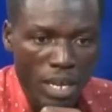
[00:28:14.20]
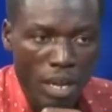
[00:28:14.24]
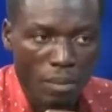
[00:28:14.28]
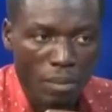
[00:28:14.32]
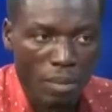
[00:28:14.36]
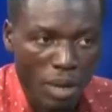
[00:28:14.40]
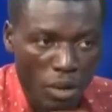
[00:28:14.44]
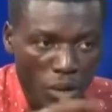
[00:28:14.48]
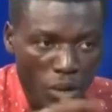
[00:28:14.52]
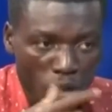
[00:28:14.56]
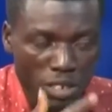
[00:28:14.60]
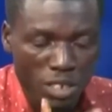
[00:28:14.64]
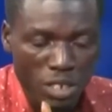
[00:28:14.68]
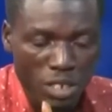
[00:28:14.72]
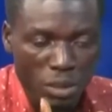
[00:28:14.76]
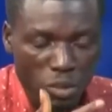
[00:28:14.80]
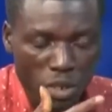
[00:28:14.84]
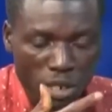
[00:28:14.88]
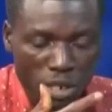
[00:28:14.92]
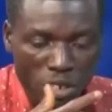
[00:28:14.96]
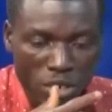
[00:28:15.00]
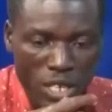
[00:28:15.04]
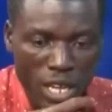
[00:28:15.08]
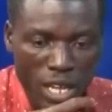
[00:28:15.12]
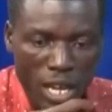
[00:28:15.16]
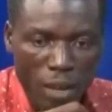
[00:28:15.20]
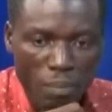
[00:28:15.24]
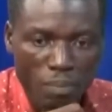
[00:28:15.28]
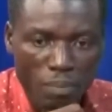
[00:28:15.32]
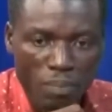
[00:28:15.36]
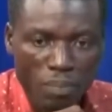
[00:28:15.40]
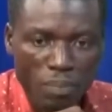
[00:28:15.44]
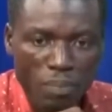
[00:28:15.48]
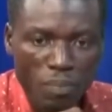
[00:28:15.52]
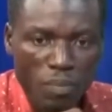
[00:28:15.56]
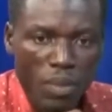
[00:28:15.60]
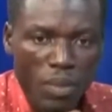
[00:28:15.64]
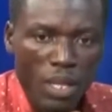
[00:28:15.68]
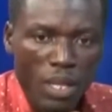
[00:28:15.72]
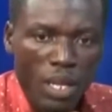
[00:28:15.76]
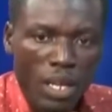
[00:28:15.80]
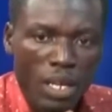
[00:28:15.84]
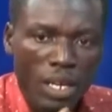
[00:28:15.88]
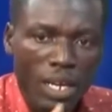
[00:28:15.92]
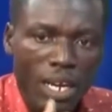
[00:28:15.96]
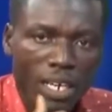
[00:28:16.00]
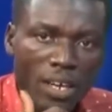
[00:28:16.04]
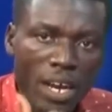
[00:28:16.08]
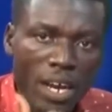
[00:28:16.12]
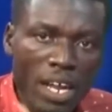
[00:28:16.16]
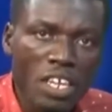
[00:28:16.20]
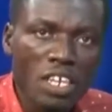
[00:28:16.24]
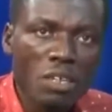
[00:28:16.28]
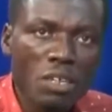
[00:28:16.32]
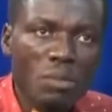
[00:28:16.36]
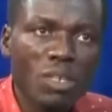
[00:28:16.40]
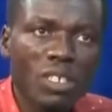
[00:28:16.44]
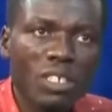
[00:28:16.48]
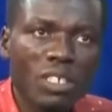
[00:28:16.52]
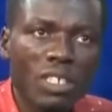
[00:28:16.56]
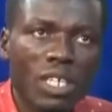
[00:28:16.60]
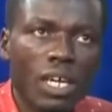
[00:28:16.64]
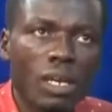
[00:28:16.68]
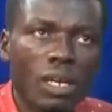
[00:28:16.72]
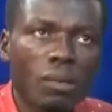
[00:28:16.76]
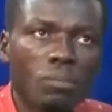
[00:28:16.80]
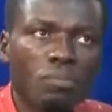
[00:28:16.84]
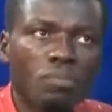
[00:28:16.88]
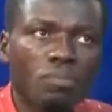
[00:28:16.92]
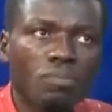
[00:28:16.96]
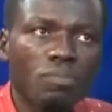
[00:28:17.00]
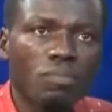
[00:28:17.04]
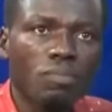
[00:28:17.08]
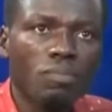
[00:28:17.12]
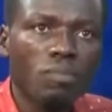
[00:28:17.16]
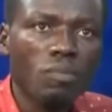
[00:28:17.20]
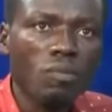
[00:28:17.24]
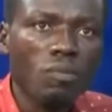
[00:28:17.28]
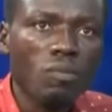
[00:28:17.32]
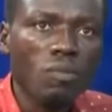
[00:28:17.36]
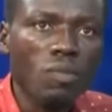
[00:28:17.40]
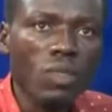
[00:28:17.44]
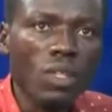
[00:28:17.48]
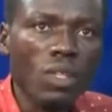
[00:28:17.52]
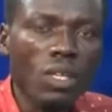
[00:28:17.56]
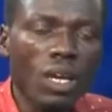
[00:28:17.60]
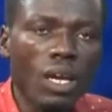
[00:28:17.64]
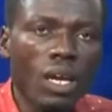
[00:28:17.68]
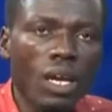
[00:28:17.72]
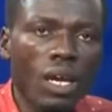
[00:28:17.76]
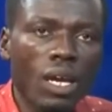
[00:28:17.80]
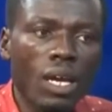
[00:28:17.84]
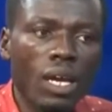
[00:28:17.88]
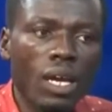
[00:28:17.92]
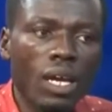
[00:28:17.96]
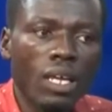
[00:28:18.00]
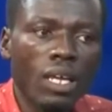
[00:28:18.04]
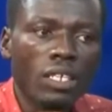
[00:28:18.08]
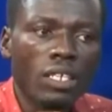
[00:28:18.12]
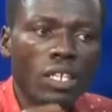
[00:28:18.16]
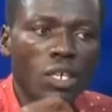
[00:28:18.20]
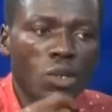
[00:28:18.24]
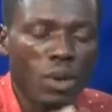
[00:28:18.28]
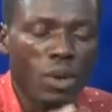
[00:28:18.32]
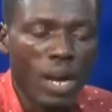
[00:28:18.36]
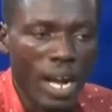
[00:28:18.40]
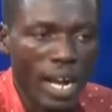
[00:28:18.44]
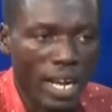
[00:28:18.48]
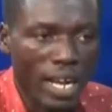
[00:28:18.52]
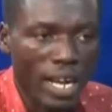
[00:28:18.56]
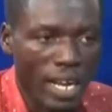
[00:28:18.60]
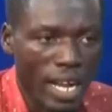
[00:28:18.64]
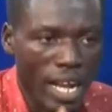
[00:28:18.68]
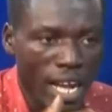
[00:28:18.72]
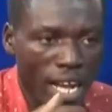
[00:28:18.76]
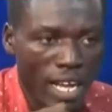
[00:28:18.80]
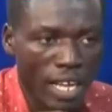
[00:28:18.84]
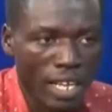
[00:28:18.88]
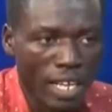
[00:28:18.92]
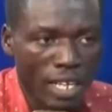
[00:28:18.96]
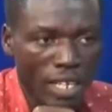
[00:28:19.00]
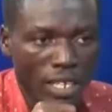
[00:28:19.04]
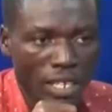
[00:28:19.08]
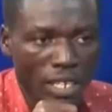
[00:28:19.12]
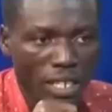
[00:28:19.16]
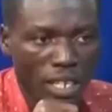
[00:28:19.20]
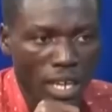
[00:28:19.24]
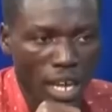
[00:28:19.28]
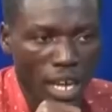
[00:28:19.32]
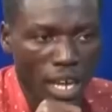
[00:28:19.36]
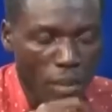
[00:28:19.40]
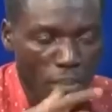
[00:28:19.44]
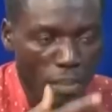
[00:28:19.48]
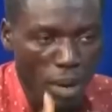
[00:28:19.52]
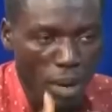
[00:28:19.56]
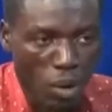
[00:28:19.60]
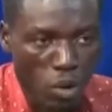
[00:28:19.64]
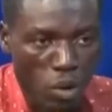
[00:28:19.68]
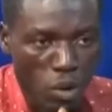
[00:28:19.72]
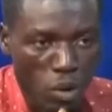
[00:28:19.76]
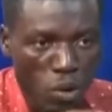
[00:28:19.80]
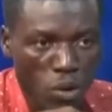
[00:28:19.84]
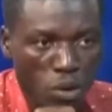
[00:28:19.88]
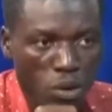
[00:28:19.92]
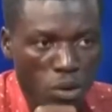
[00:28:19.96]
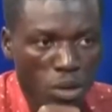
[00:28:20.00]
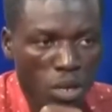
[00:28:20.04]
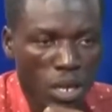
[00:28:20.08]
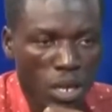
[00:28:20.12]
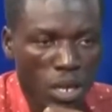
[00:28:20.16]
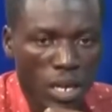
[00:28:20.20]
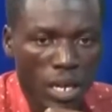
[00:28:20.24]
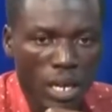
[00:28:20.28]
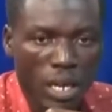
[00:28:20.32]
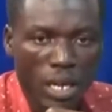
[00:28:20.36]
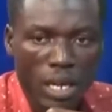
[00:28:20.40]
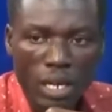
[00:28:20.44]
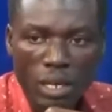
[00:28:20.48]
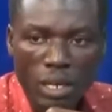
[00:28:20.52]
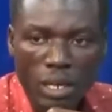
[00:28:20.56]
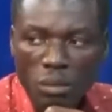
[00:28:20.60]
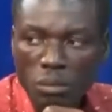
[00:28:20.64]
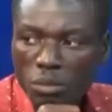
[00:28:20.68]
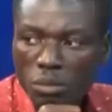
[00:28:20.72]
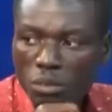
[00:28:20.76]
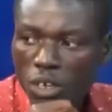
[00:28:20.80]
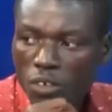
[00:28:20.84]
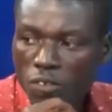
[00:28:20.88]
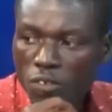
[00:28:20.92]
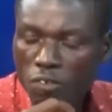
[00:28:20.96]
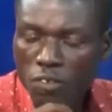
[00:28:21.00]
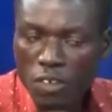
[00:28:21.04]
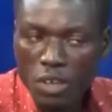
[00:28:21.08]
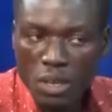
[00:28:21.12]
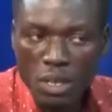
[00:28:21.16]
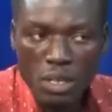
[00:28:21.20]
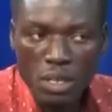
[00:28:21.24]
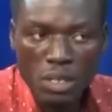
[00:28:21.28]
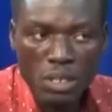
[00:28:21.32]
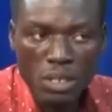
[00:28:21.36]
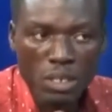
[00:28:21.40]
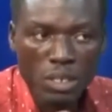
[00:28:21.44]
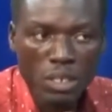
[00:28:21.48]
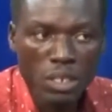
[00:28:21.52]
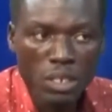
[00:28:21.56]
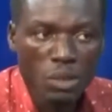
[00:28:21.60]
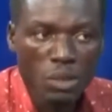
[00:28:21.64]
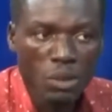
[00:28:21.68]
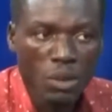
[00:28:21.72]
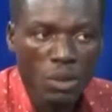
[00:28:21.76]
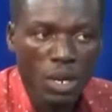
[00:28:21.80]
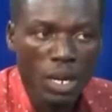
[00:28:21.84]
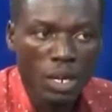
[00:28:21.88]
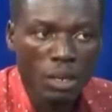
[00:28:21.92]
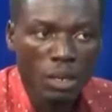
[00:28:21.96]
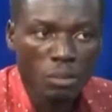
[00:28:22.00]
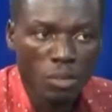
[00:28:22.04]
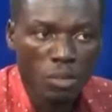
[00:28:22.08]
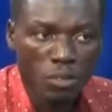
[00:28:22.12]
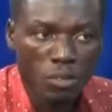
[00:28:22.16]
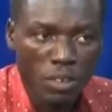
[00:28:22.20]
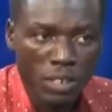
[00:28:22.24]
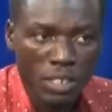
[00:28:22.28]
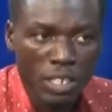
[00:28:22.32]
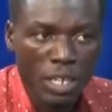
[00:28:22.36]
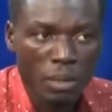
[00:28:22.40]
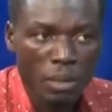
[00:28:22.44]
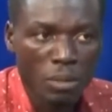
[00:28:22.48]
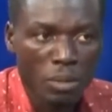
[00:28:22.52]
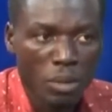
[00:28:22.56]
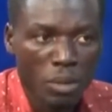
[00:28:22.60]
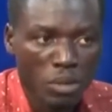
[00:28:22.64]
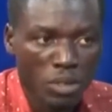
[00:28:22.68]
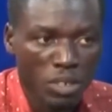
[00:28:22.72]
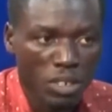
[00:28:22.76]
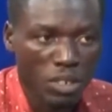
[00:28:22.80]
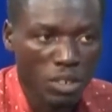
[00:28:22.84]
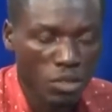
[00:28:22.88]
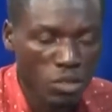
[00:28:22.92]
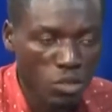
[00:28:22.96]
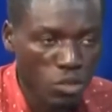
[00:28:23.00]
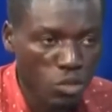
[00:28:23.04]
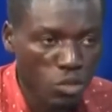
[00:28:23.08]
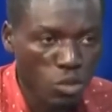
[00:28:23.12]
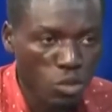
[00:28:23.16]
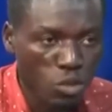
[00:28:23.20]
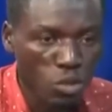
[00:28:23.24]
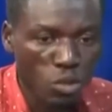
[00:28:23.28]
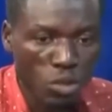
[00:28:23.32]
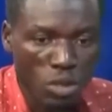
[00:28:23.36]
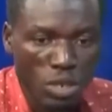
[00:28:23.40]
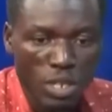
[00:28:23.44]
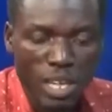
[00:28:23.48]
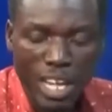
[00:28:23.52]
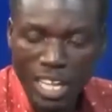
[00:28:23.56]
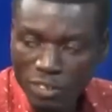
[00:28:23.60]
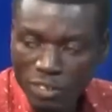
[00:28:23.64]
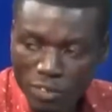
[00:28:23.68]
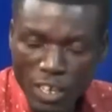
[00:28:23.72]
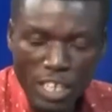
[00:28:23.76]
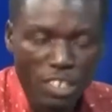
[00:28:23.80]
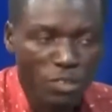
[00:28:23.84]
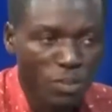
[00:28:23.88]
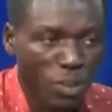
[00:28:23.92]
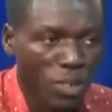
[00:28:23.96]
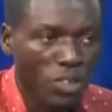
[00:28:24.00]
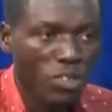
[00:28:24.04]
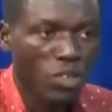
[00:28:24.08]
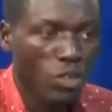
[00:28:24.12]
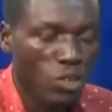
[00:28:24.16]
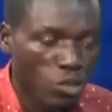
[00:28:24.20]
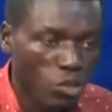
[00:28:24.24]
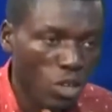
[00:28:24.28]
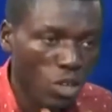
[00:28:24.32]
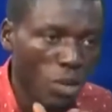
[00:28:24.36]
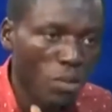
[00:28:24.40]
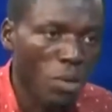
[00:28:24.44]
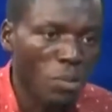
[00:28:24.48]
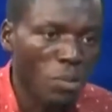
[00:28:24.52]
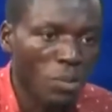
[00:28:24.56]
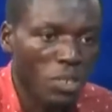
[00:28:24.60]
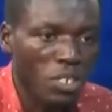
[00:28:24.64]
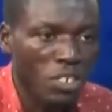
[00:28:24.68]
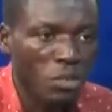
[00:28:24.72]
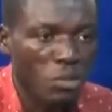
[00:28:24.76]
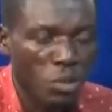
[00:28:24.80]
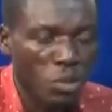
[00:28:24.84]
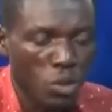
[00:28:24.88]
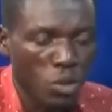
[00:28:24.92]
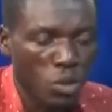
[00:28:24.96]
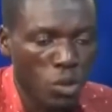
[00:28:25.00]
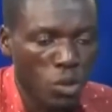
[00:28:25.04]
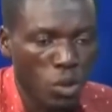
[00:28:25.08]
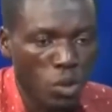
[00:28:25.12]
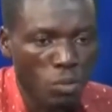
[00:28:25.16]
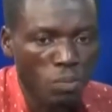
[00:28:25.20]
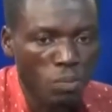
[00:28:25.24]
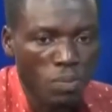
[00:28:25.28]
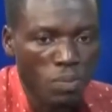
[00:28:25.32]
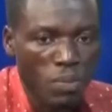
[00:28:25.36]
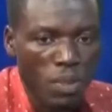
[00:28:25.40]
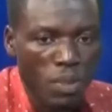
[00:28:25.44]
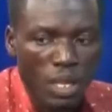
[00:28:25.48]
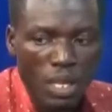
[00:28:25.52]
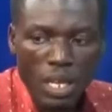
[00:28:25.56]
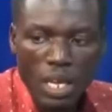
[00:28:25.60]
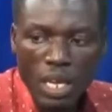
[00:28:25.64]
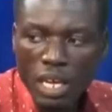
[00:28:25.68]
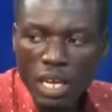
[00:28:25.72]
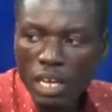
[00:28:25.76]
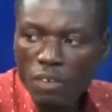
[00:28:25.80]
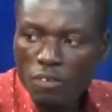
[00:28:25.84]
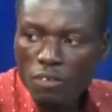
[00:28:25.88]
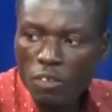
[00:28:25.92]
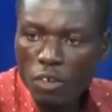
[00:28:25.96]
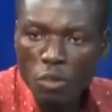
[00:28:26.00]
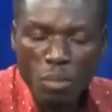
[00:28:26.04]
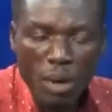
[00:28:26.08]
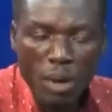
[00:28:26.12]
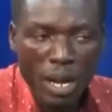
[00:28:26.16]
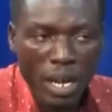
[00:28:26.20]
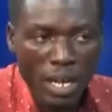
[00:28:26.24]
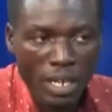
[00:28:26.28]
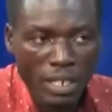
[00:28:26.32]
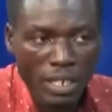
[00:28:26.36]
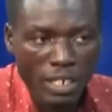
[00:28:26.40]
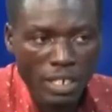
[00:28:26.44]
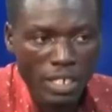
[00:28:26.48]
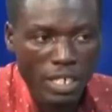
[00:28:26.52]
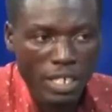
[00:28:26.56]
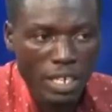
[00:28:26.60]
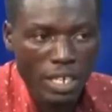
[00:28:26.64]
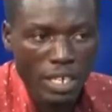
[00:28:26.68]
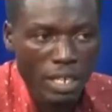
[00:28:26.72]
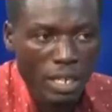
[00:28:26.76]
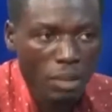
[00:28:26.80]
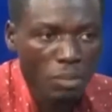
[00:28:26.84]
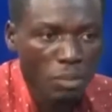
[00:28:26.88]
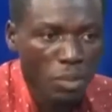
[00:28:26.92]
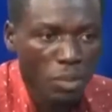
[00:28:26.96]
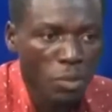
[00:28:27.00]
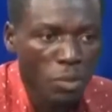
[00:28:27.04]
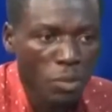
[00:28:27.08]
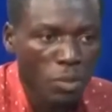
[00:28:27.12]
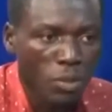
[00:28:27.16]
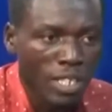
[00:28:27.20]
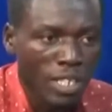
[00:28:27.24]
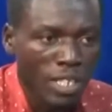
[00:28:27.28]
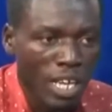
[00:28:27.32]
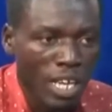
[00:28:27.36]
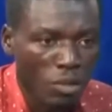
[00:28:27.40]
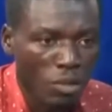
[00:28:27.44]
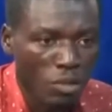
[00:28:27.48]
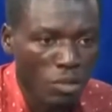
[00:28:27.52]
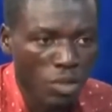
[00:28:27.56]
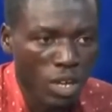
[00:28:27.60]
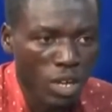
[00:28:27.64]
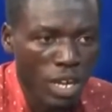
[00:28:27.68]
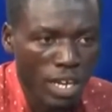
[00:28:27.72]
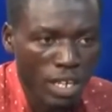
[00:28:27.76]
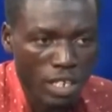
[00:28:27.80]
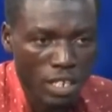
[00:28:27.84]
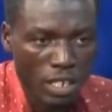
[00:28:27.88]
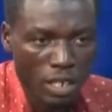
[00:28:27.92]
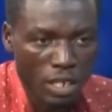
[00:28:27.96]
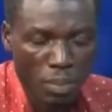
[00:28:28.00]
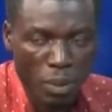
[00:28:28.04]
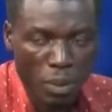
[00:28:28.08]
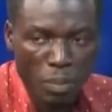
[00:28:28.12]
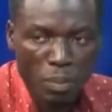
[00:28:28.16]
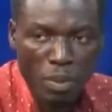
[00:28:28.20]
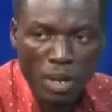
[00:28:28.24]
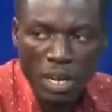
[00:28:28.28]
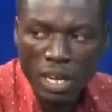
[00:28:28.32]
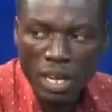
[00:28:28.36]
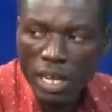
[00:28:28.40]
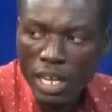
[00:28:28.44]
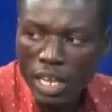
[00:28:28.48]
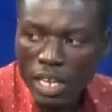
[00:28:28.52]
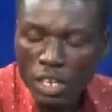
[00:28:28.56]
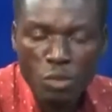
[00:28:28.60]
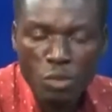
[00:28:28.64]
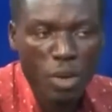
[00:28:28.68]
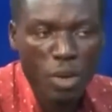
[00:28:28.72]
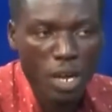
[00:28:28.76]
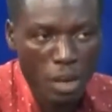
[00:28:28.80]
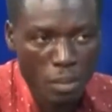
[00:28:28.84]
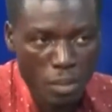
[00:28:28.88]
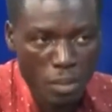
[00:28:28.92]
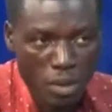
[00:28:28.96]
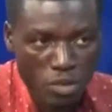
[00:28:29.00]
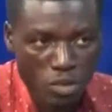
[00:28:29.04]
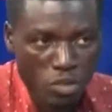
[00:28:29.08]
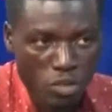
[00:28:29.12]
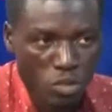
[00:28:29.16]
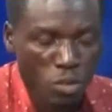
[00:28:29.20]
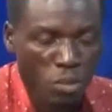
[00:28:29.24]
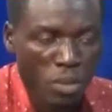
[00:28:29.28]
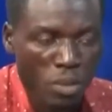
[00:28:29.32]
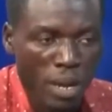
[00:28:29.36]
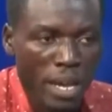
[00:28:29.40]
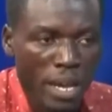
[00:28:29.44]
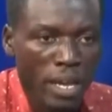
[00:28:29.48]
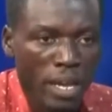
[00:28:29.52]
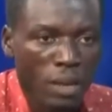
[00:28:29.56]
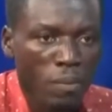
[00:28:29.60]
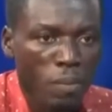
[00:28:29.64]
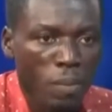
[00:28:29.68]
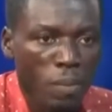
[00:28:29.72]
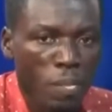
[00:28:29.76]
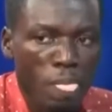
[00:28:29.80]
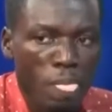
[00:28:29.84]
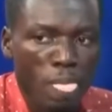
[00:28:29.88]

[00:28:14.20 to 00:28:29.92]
abako semochi a kakra ye nimini se yura aka abako fe yura professor Mills ono so as vice president ono so aba bidi biko if you buy the MPP time, so yeah, Papa Ali Mahama so buy